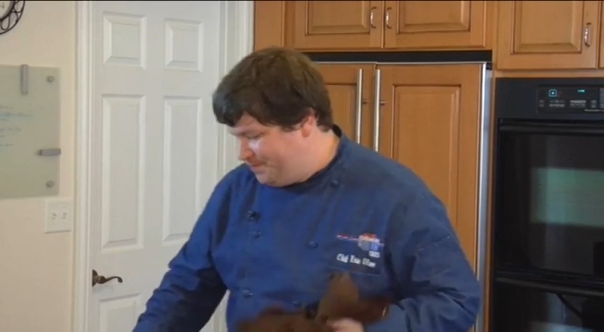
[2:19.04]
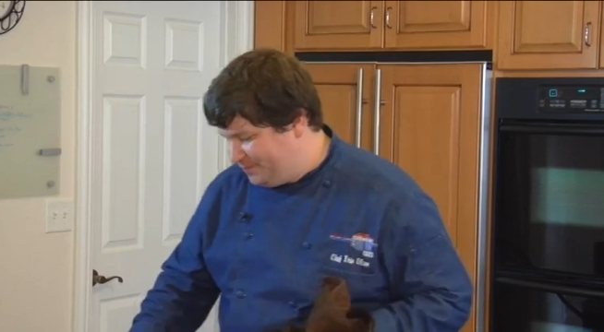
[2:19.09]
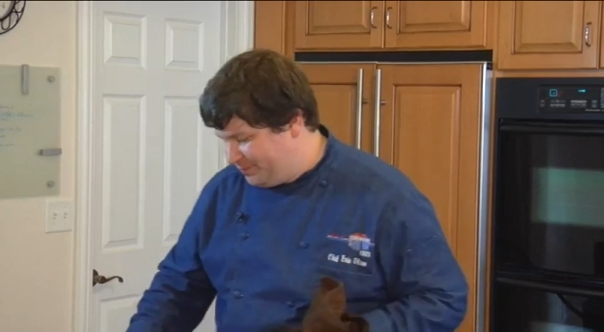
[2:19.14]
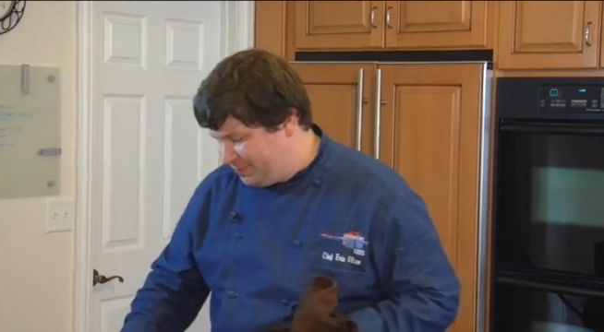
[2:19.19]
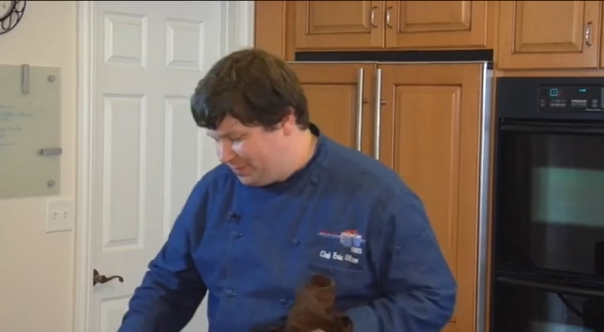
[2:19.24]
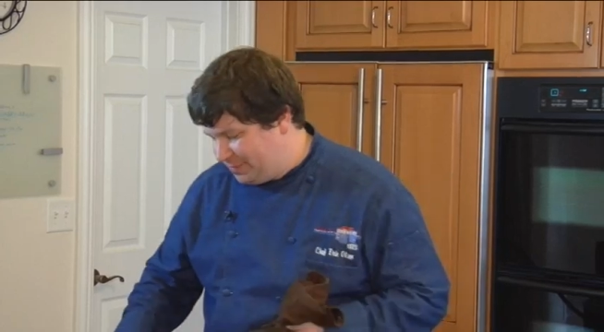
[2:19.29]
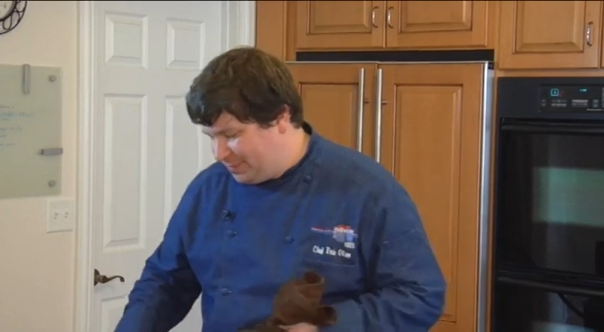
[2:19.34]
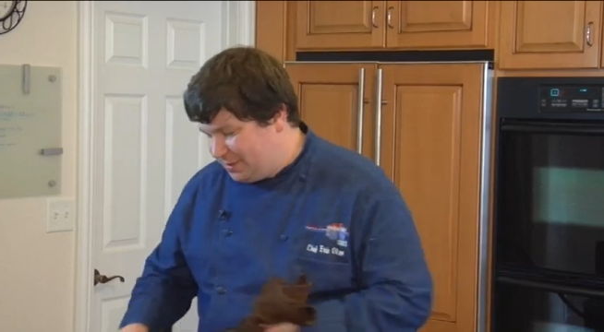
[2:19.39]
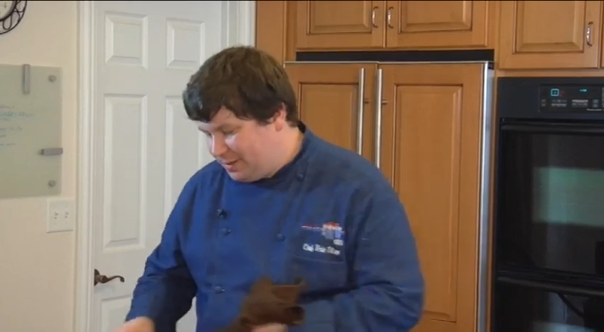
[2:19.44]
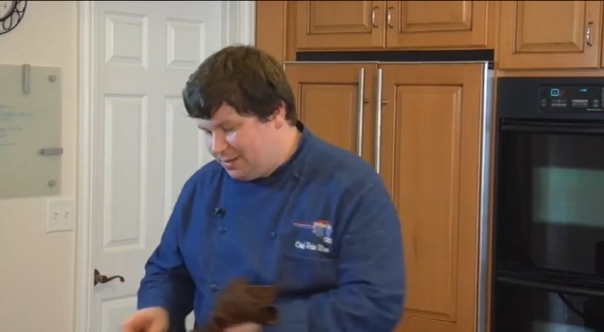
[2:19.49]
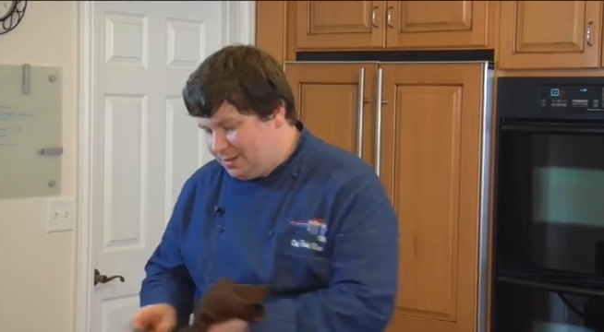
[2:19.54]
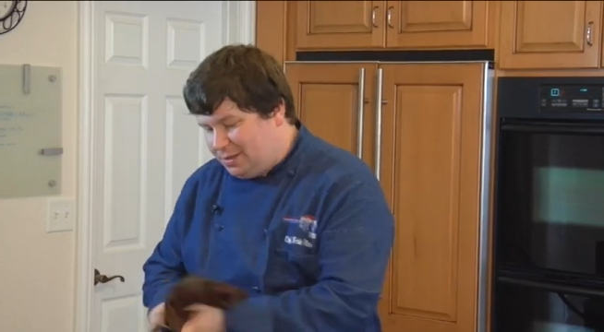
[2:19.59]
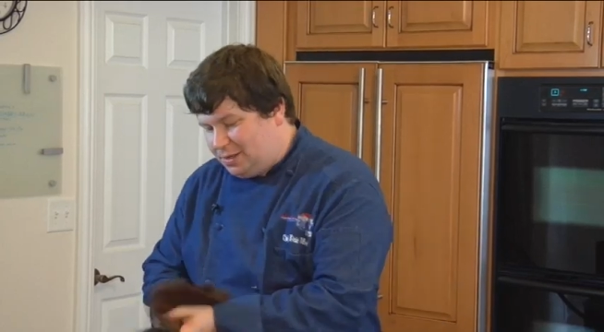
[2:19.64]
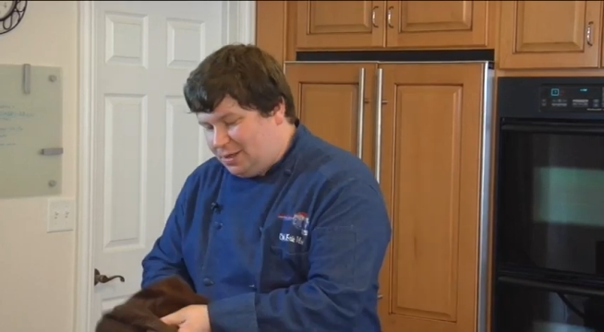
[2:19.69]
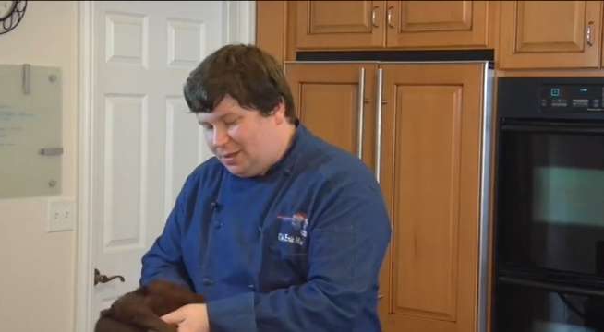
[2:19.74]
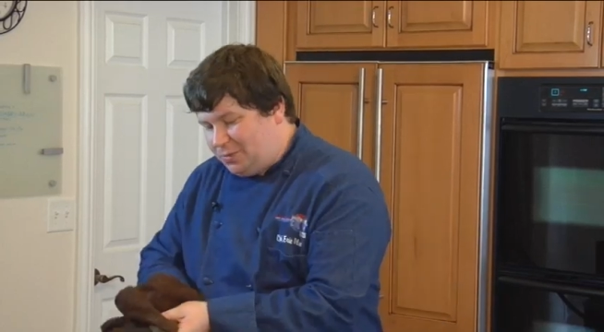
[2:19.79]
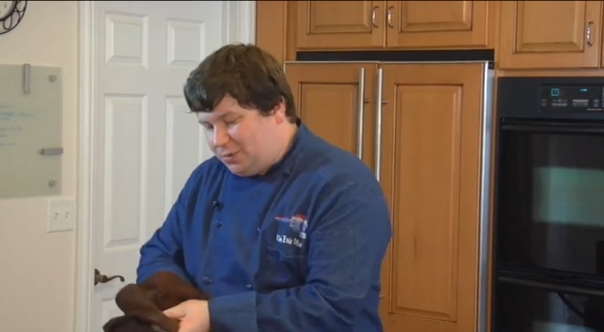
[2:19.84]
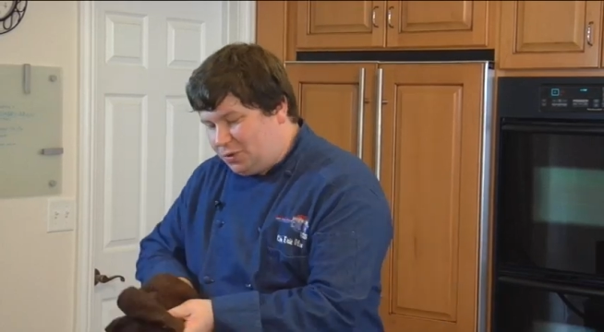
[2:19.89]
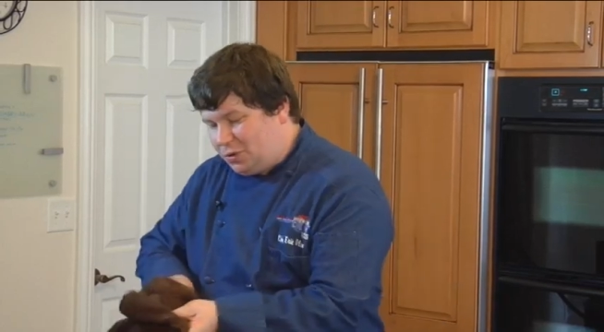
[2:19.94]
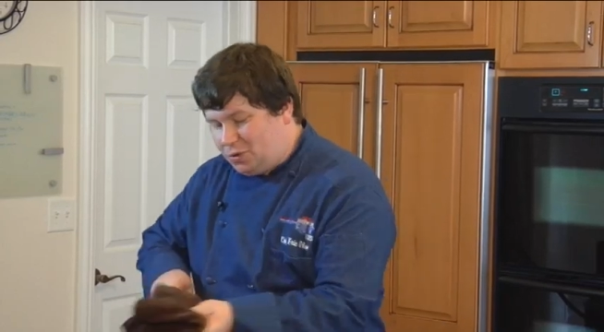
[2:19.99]

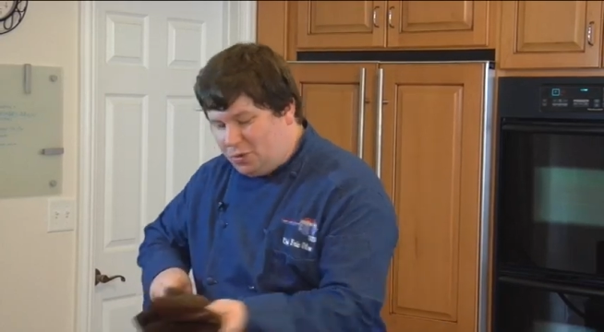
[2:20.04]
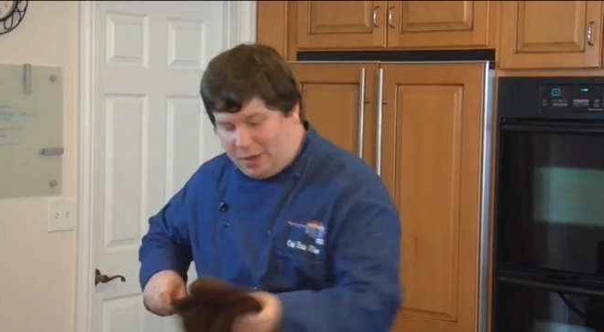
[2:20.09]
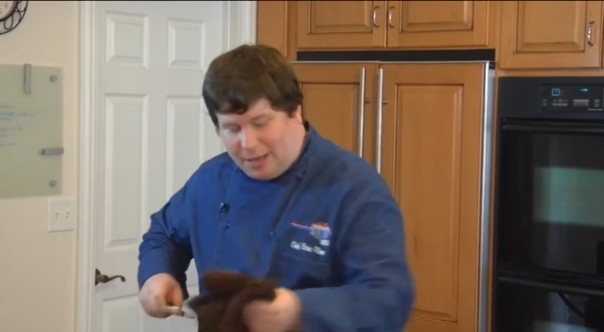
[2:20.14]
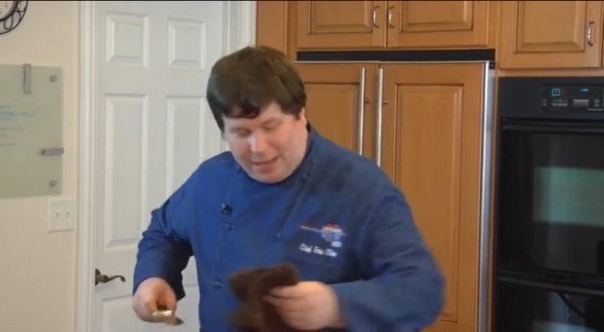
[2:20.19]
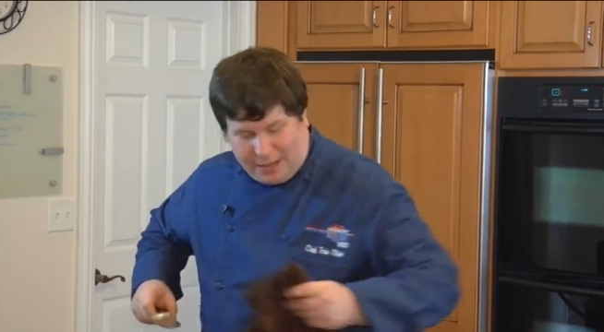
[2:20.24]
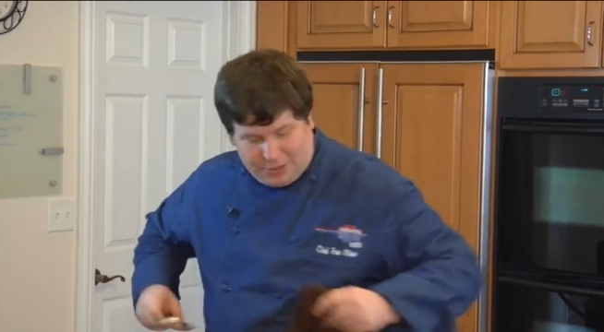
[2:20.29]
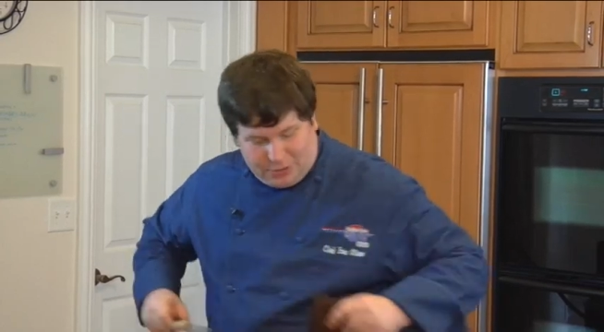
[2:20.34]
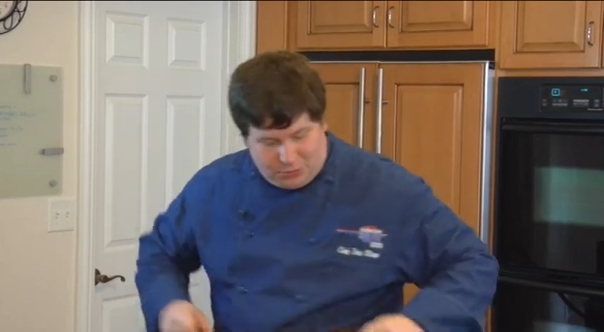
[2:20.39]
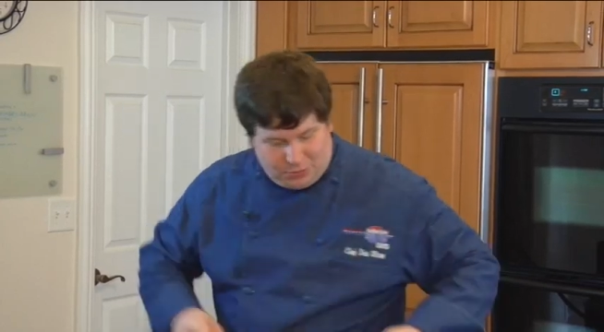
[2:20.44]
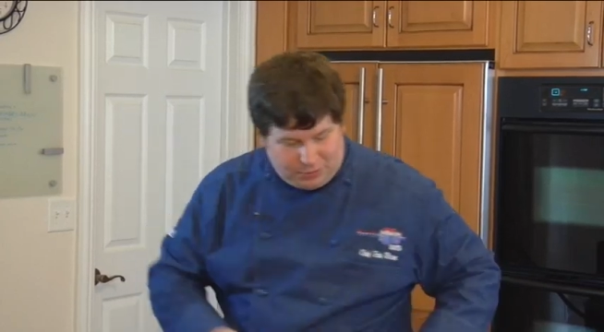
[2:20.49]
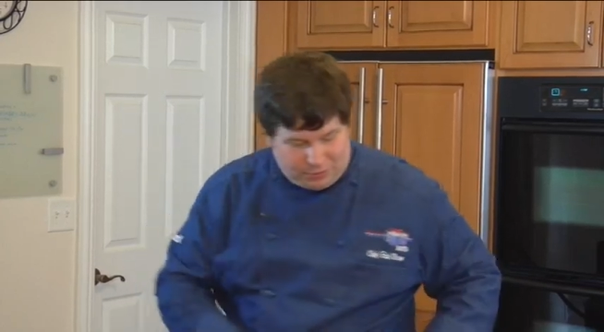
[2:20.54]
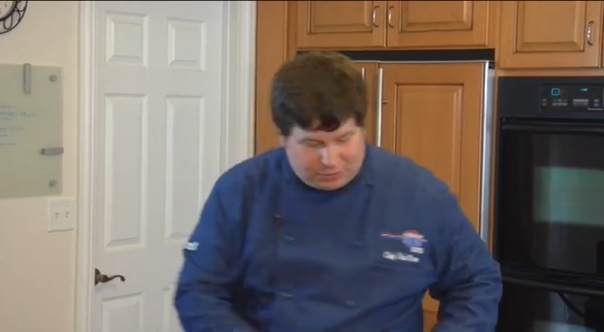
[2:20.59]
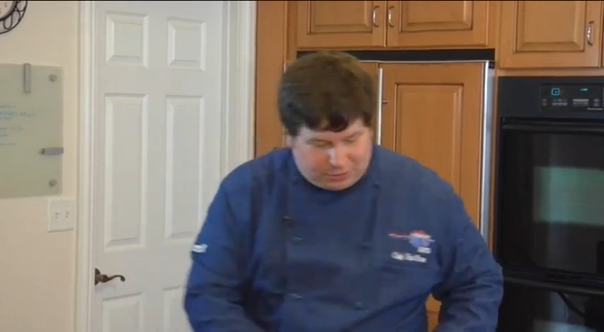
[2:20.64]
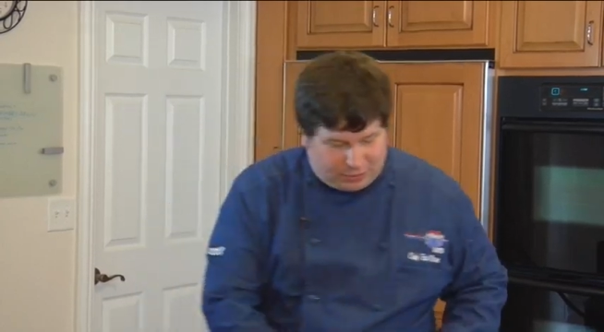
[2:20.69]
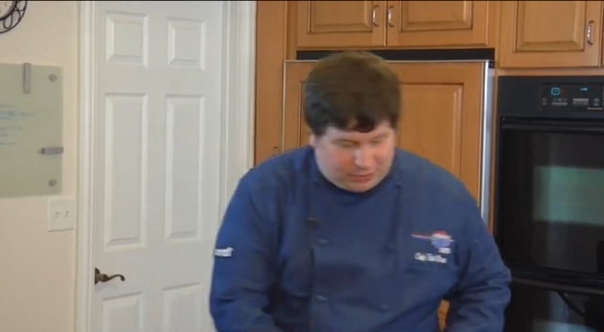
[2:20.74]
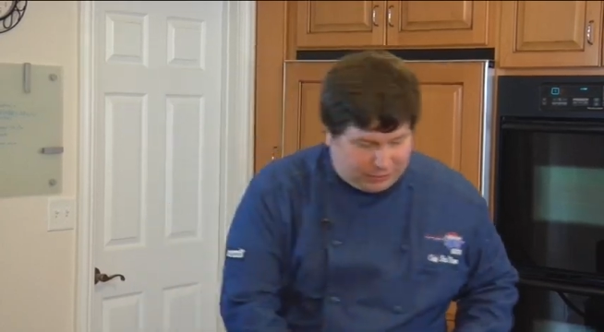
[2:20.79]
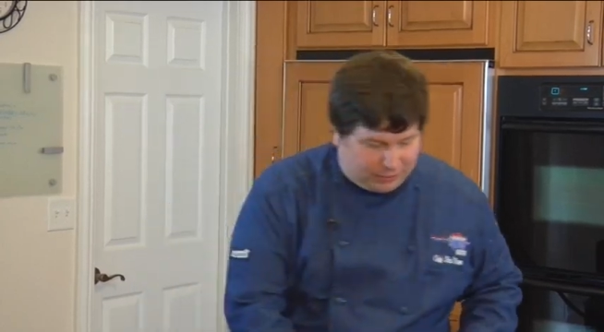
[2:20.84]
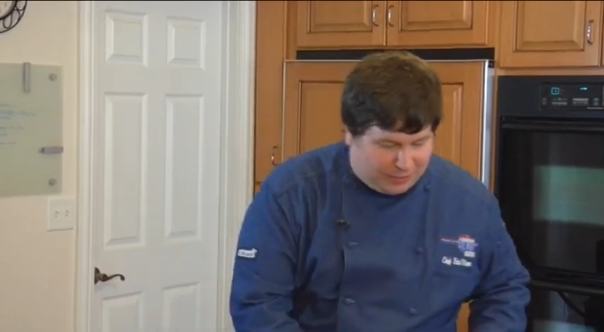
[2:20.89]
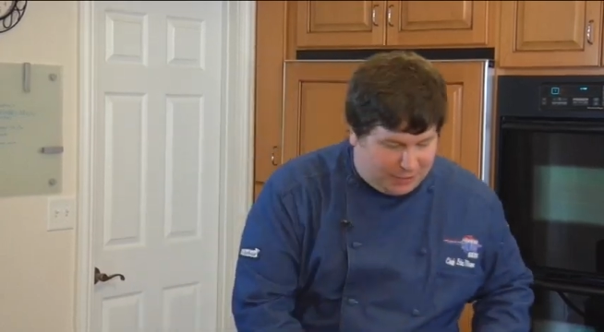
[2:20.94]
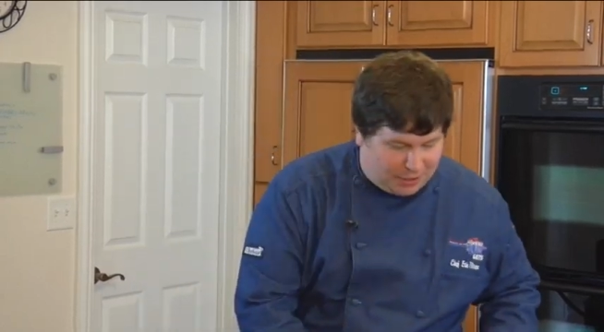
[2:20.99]
I'm gonna go ahead and do a little
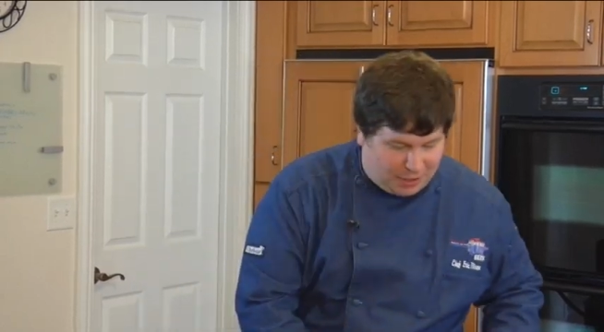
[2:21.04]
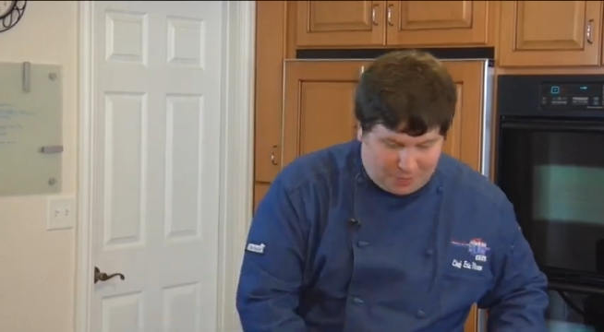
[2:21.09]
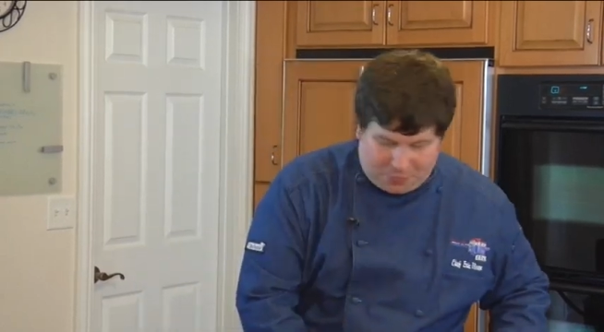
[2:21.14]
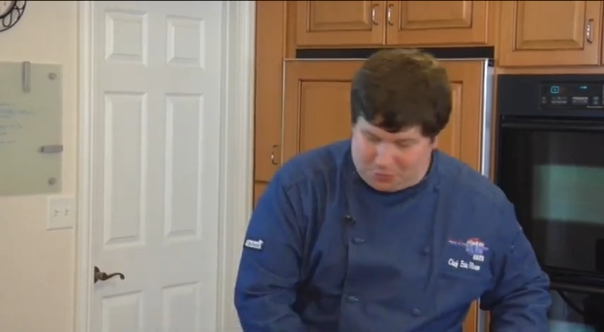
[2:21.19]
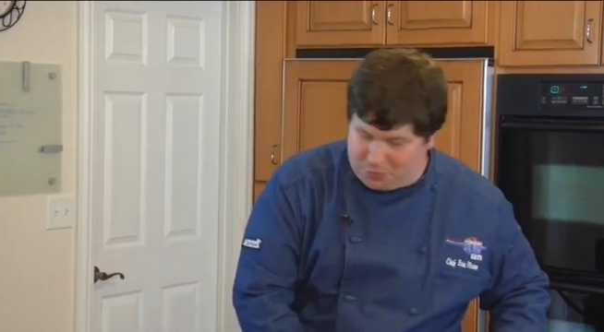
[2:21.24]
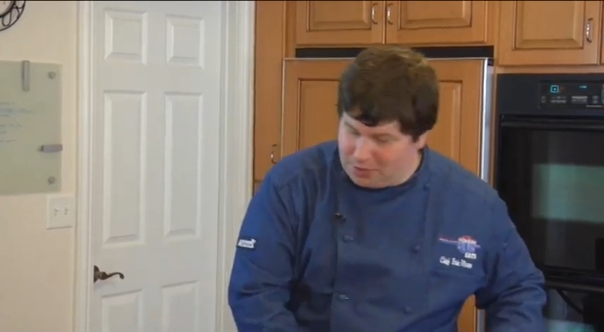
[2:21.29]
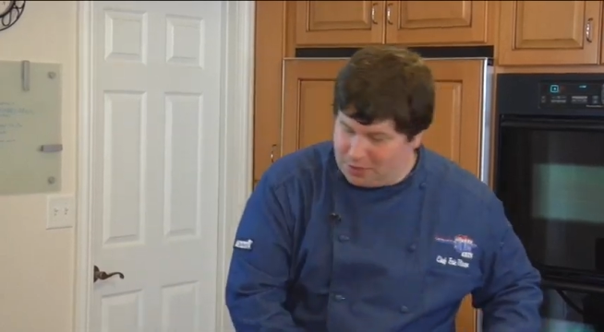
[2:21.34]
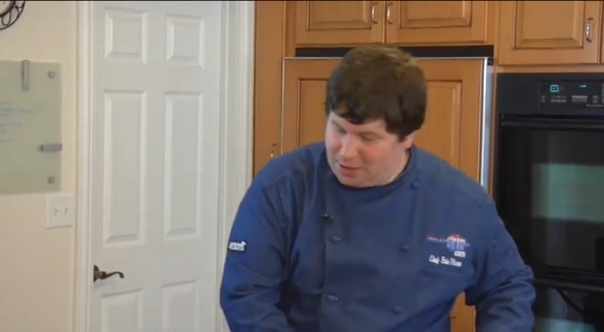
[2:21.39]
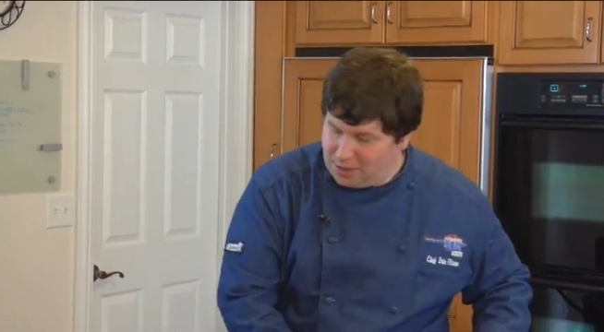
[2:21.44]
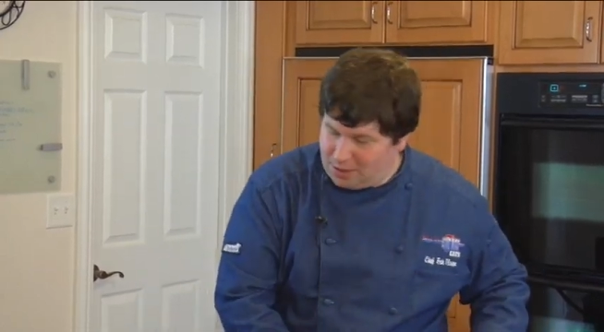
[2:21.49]
cleanup